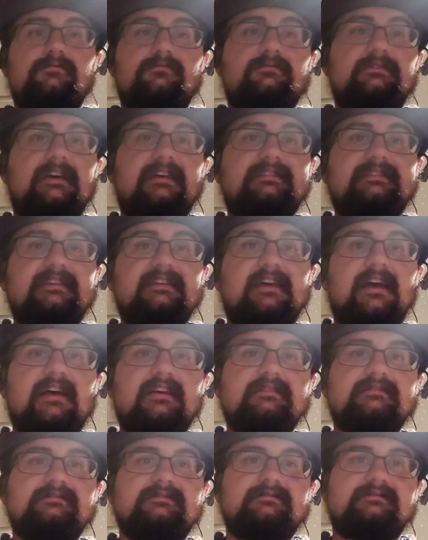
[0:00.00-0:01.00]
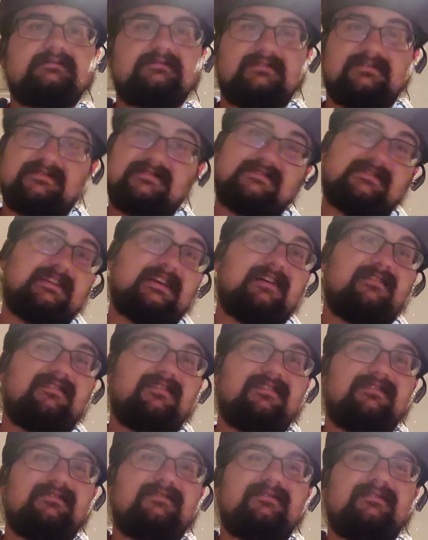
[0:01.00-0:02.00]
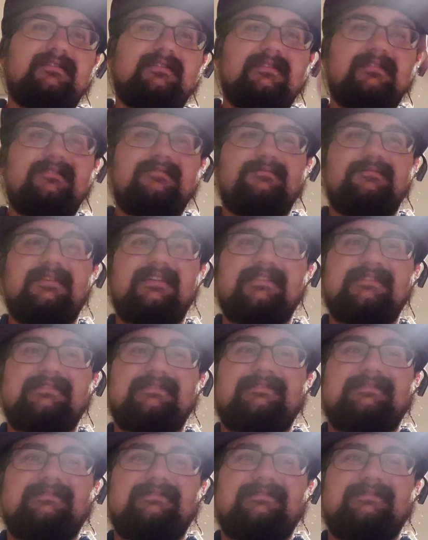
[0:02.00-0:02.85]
that's it, guys. Let's see how I do. Peace.